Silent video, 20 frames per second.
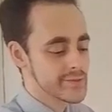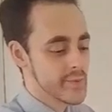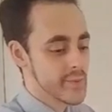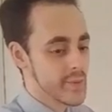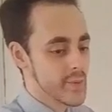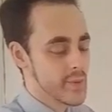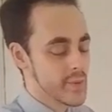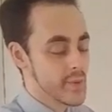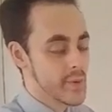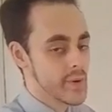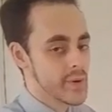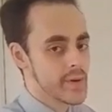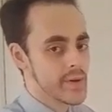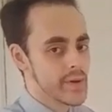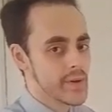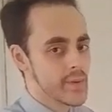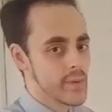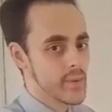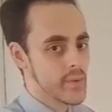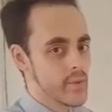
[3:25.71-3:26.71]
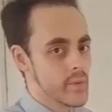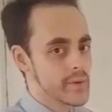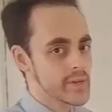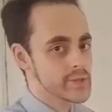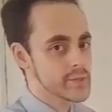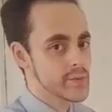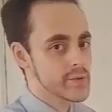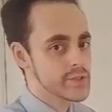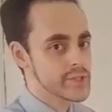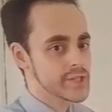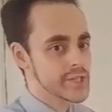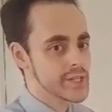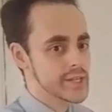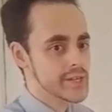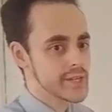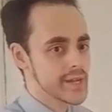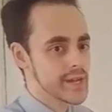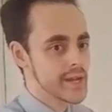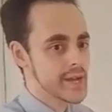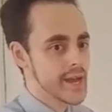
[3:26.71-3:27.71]
for Always
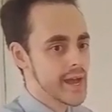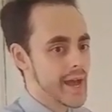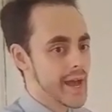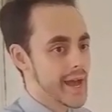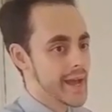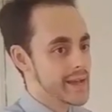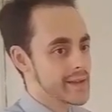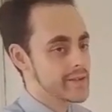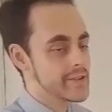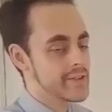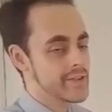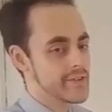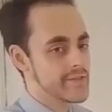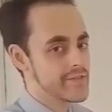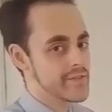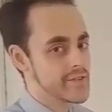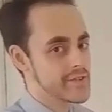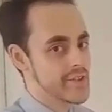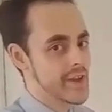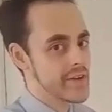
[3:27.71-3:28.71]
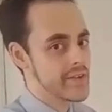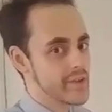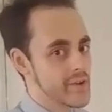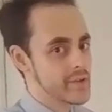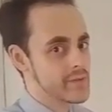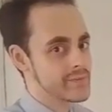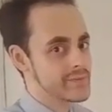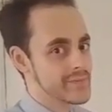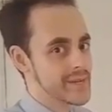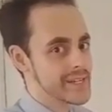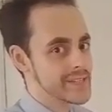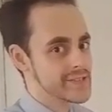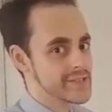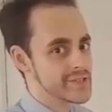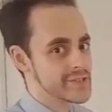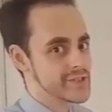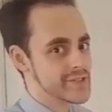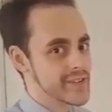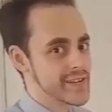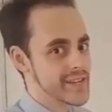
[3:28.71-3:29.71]
Watching and for Terror on Main
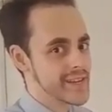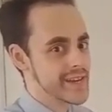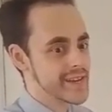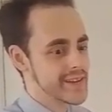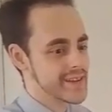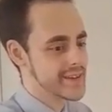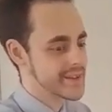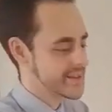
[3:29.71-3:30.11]
Street.